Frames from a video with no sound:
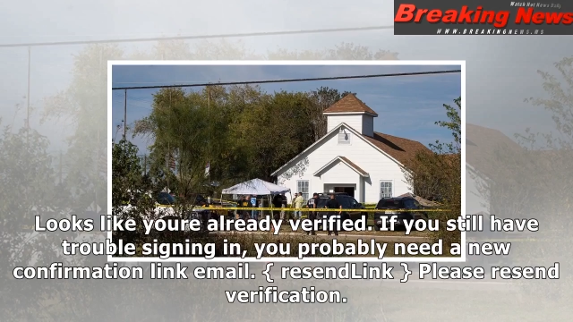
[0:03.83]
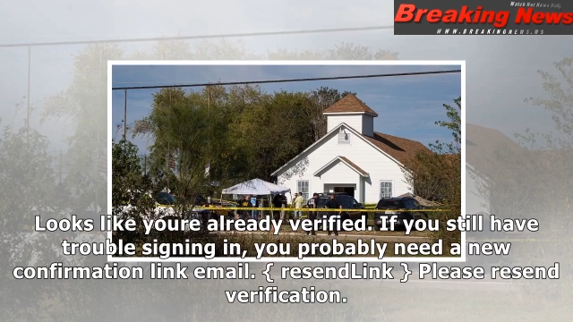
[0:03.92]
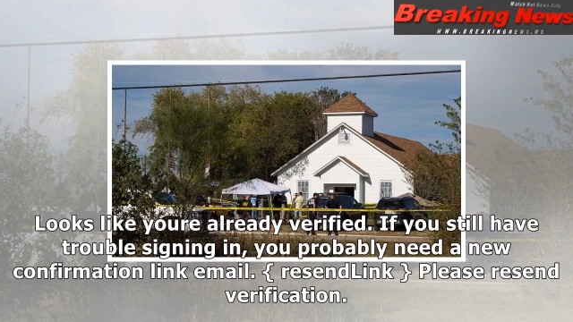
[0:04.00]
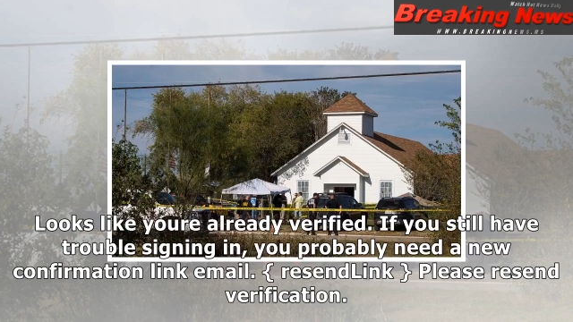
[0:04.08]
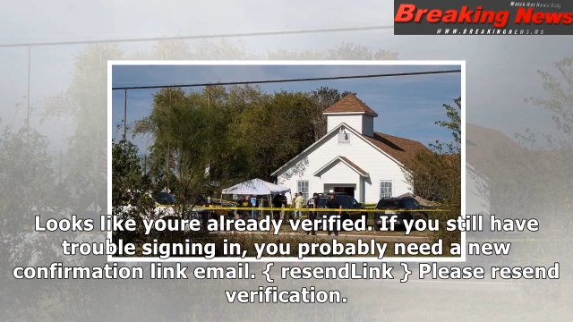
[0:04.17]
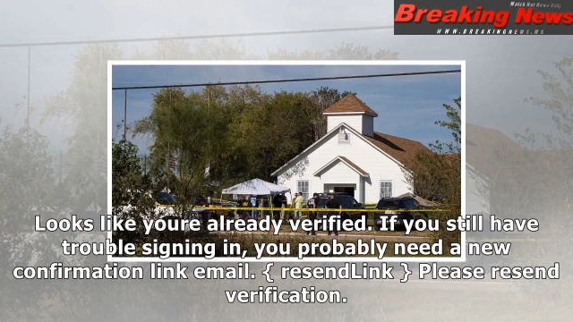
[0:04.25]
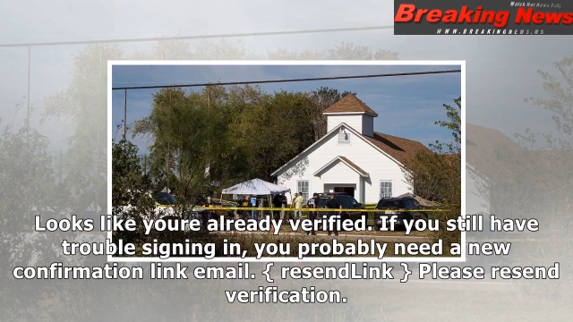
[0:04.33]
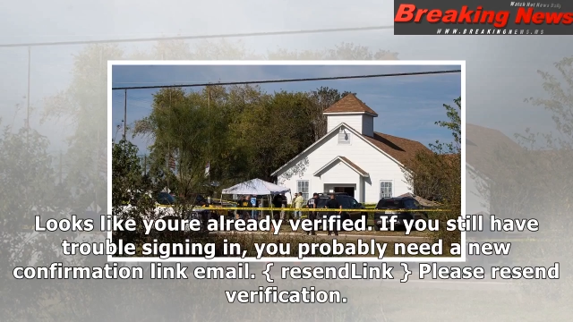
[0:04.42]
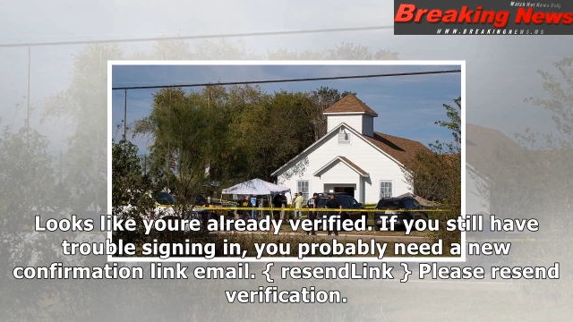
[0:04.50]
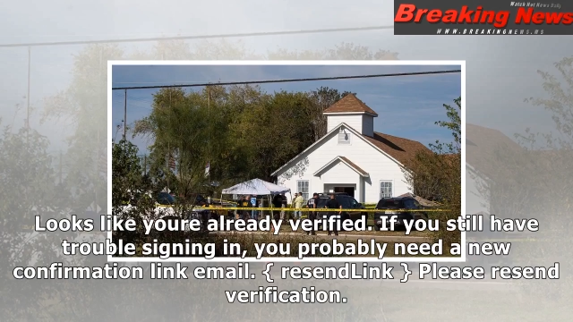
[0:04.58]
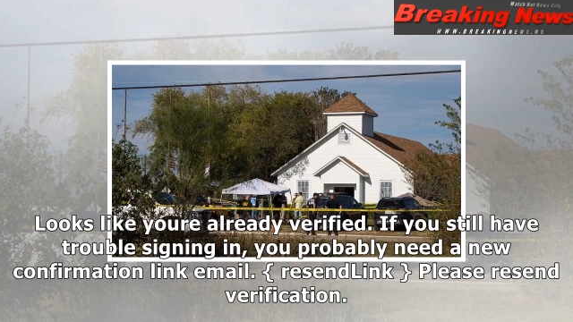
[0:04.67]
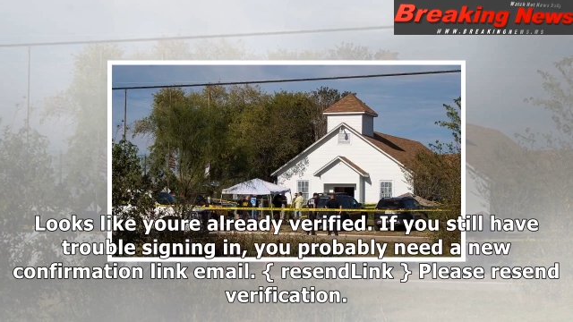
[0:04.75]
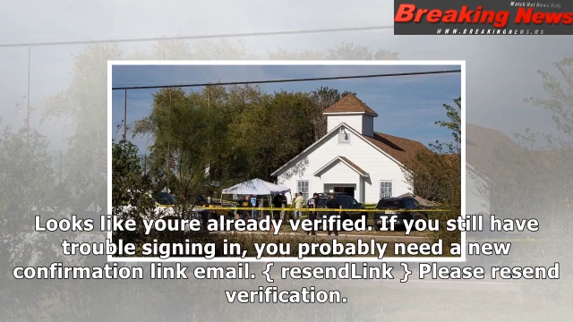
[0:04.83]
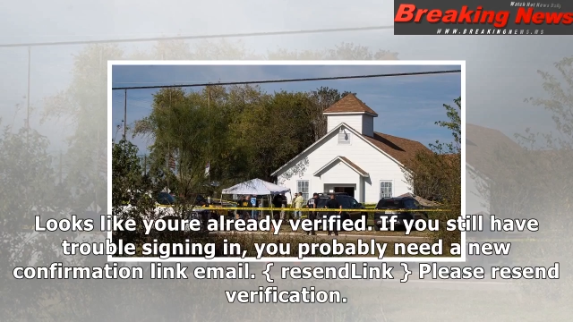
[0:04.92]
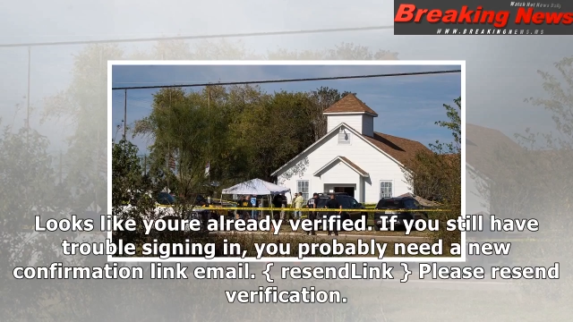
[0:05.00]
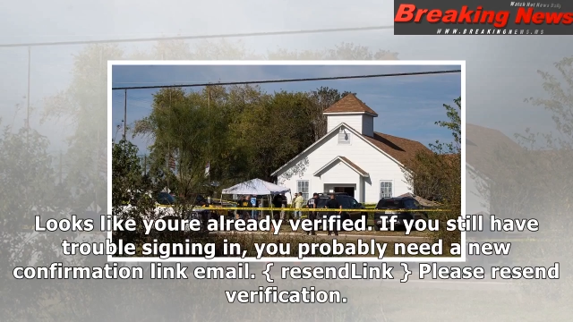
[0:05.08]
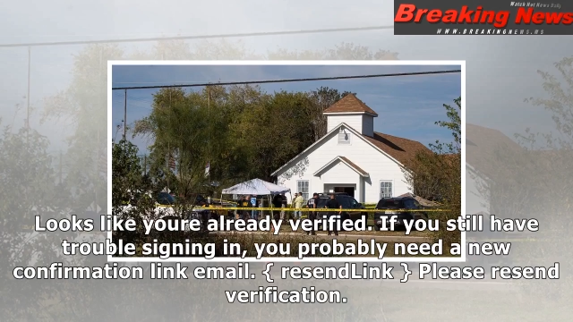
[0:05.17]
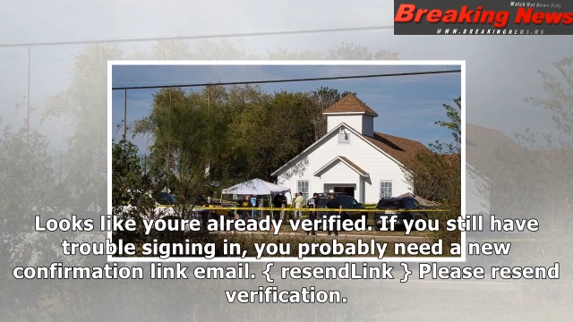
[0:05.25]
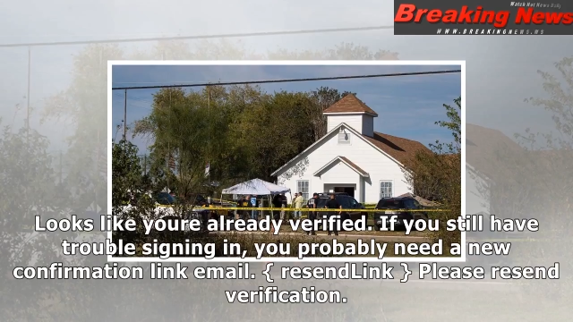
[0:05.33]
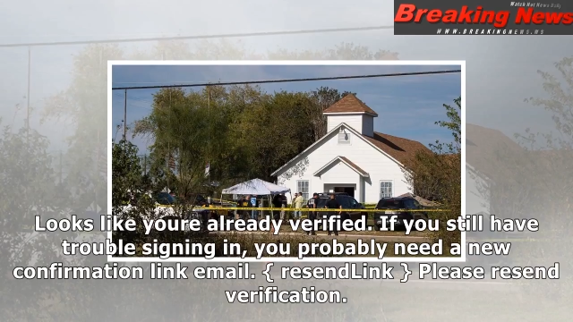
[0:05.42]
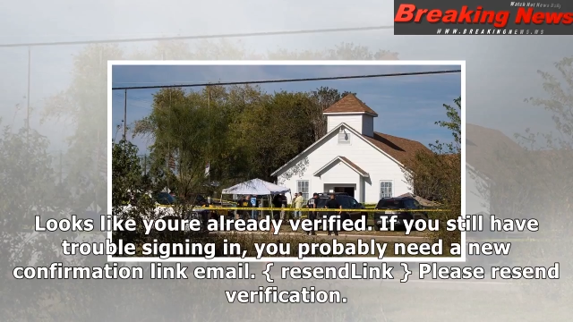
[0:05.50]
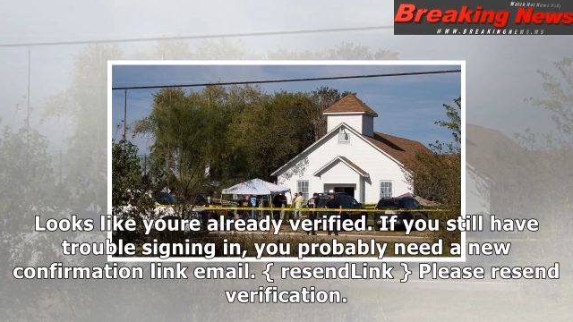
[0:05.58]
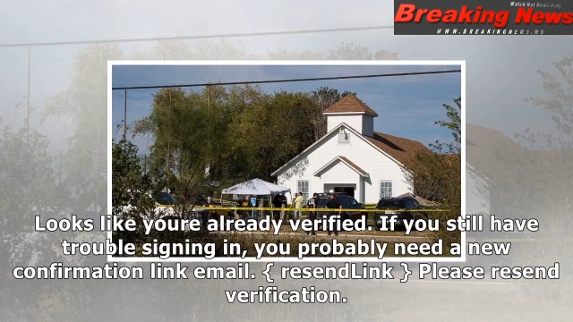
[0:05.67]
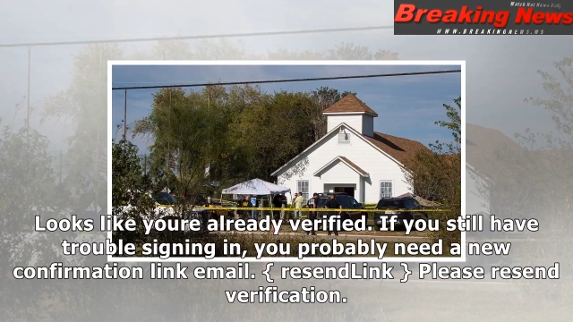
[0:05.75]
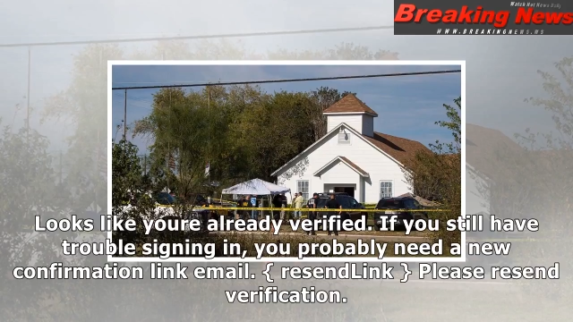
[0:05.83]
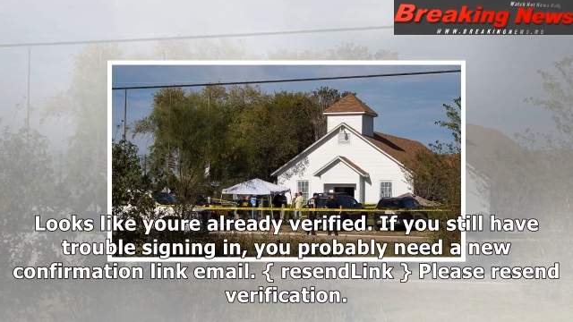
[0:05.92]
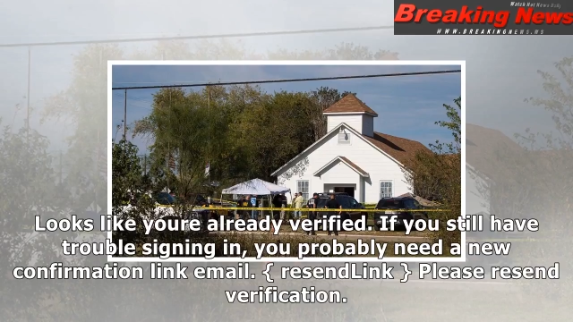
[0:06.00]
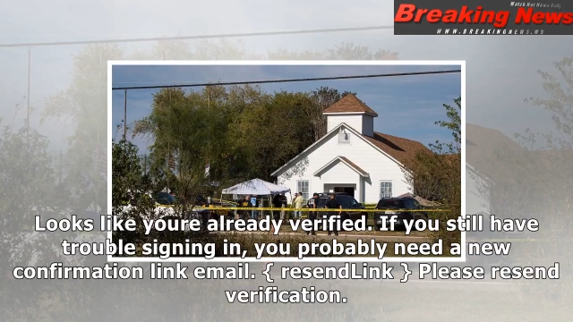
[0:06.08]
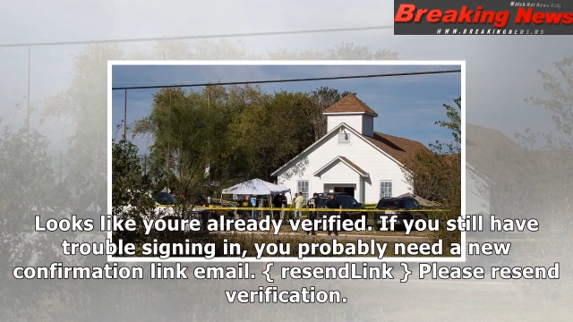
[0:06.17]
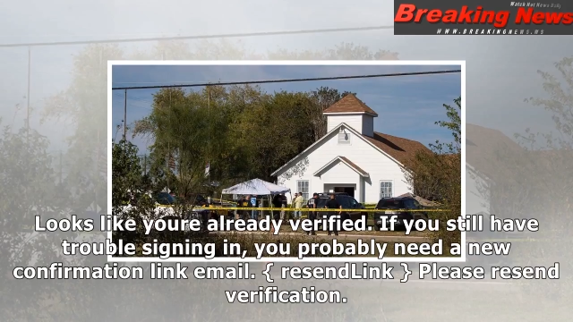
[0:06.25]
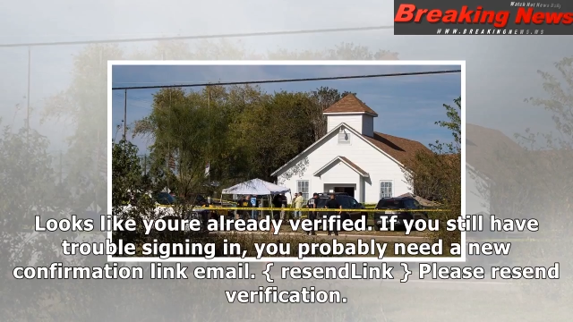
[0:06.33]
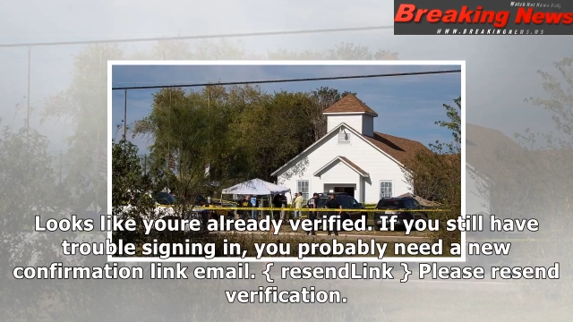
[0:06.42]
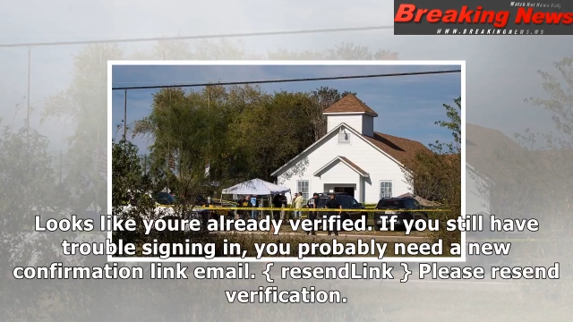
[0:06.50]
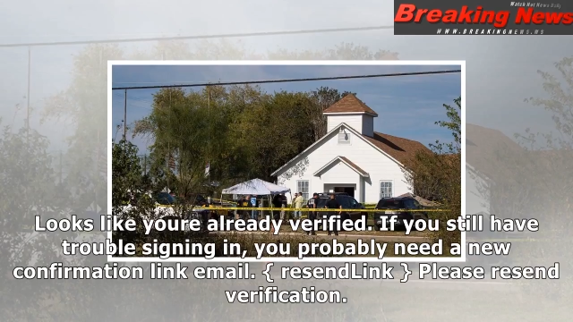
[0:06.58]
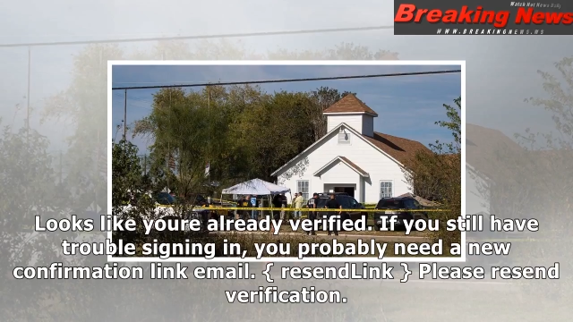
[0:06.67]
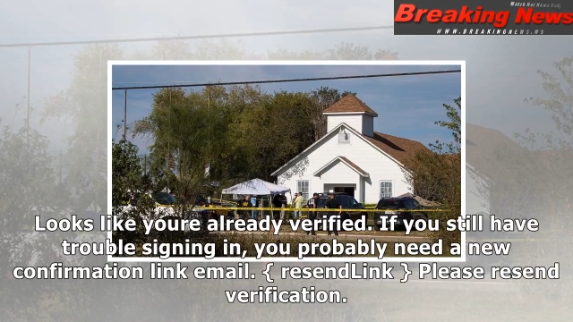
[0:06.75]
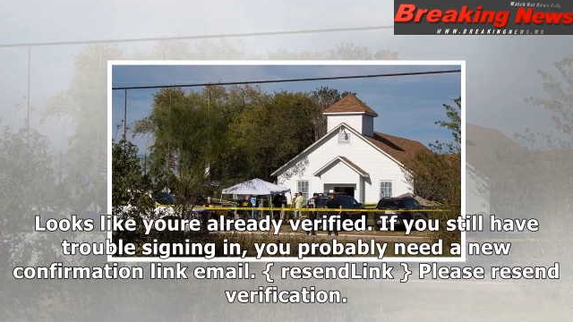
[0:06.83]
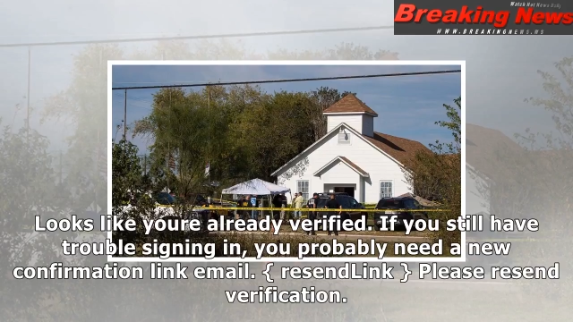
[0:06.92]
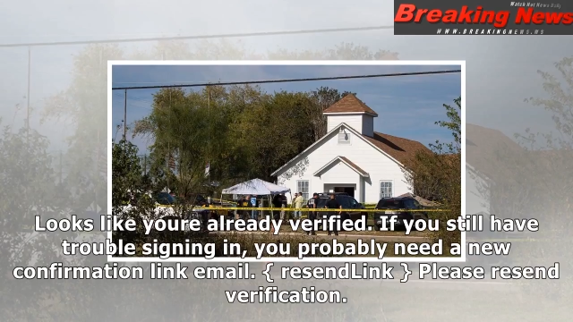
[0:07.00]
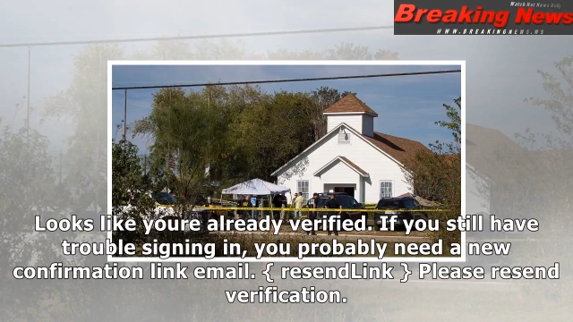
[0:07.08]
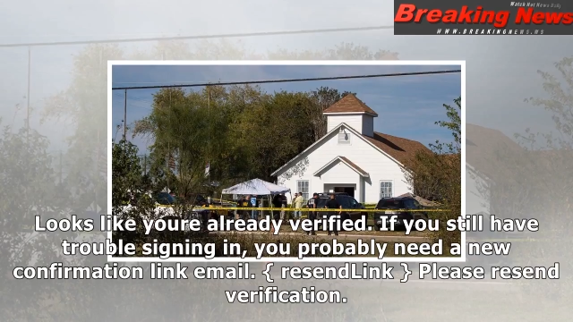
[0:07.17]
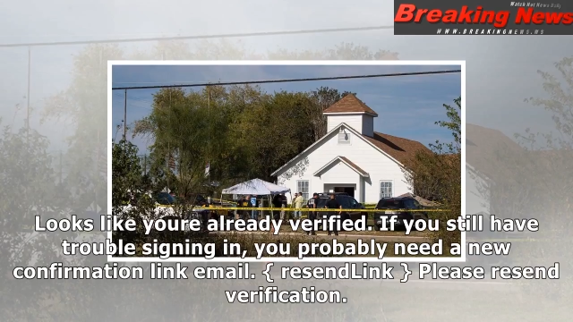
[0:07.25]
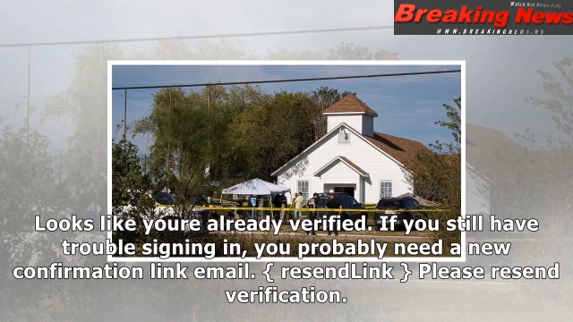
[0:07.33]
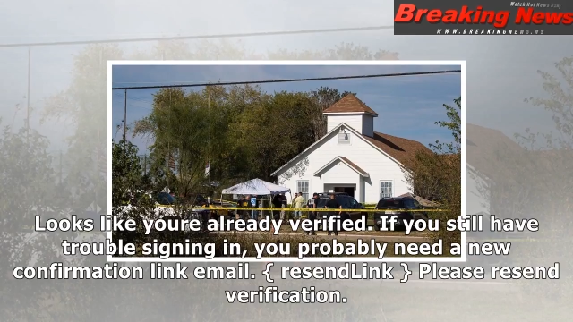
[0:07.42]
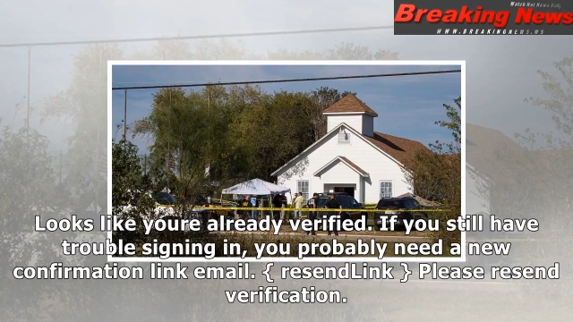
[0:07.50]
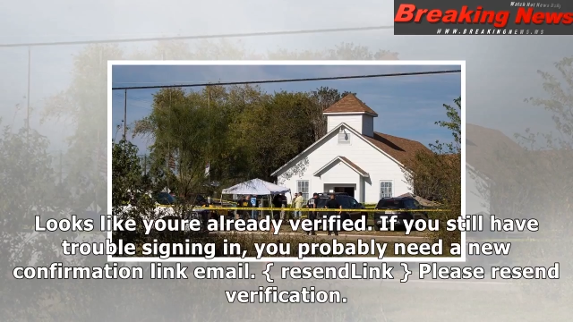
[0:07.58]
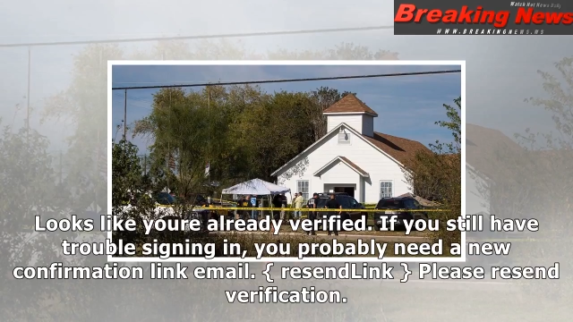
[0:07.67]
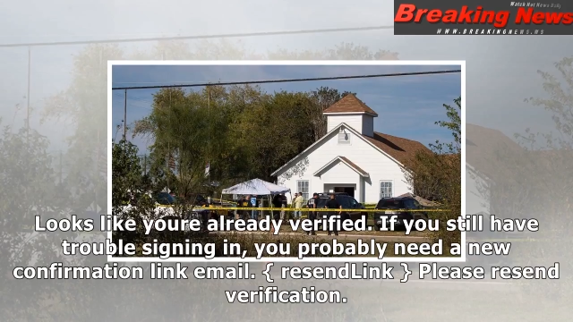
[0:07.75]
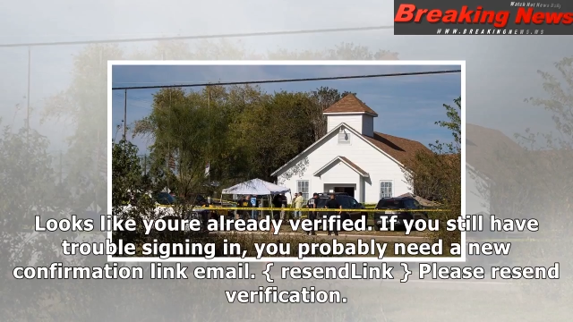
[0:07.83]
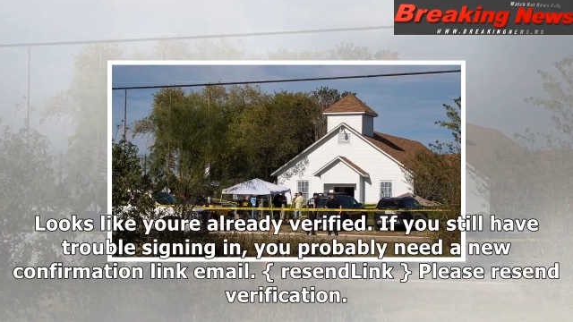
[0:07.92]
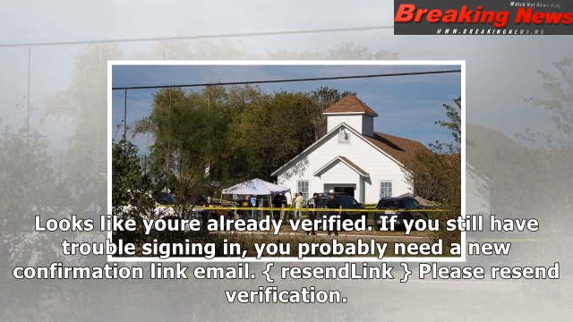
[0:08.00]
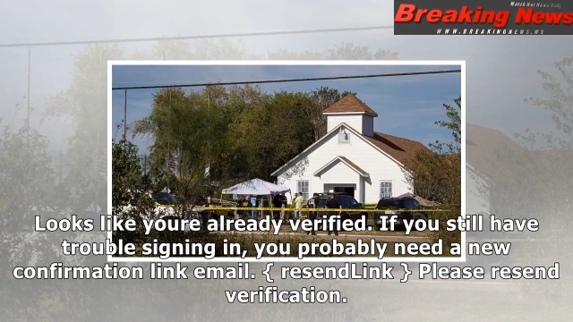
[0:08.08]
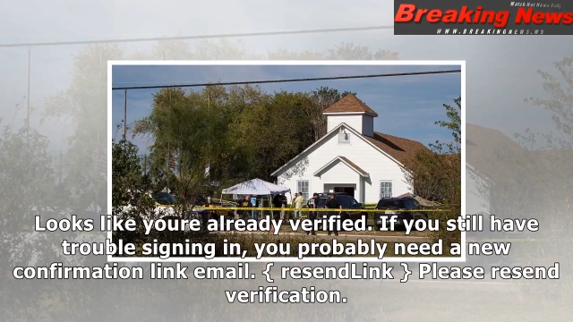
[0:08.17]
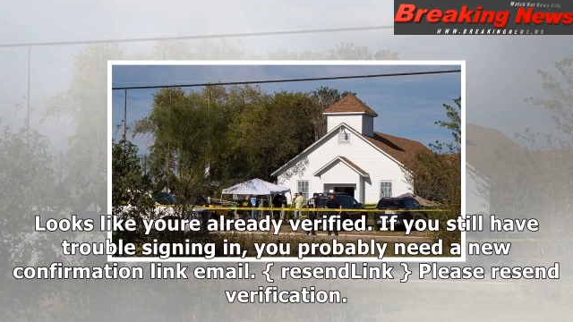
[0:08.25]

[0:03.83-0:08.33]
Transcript: No face is visible, so there are no lips to read.